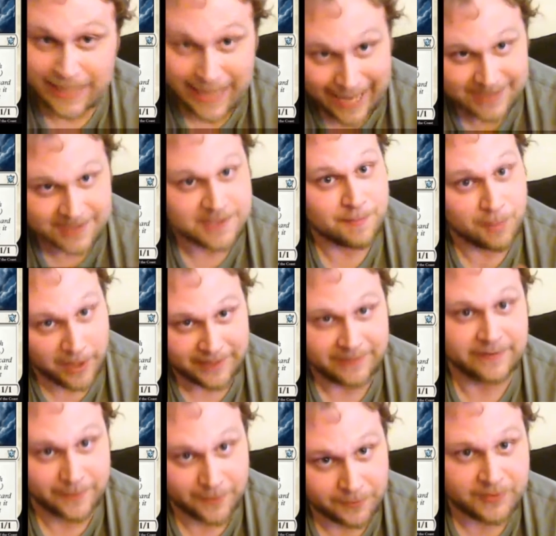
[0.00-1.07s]
he has his
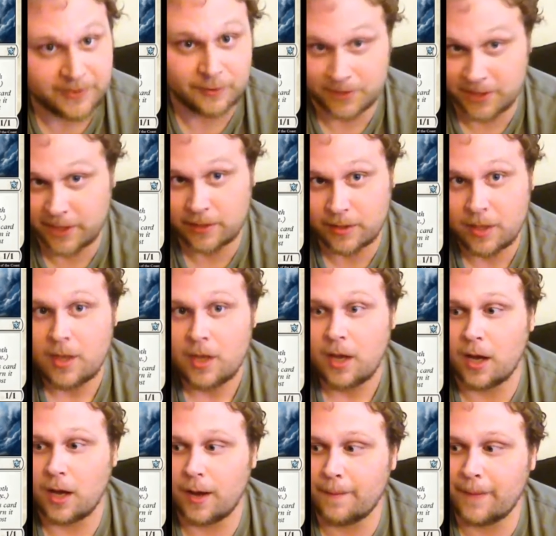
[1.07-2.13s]
place in your sealed deck.
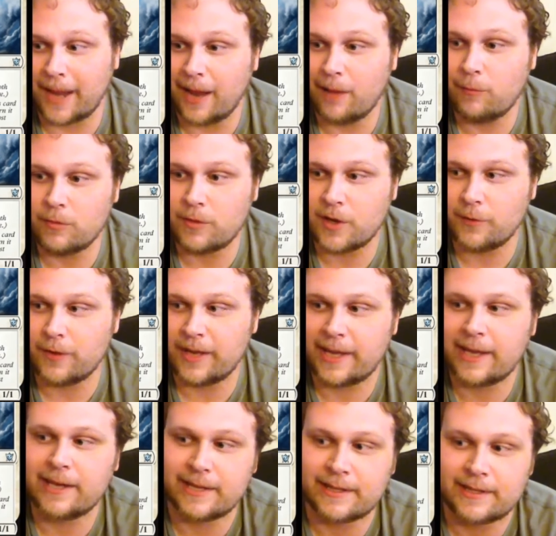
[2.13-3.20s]
I will go
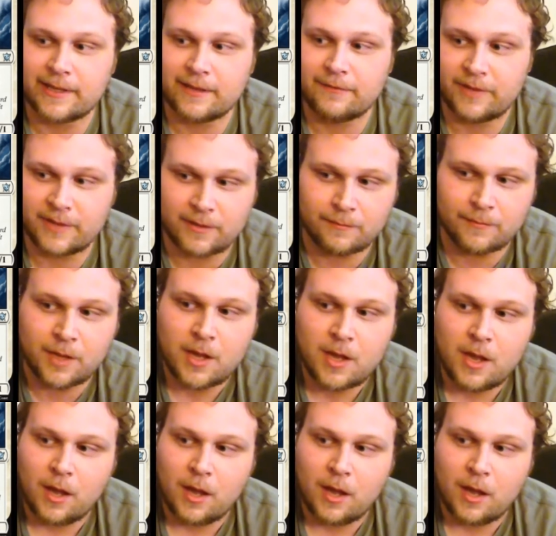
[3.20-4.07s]
ahead and give him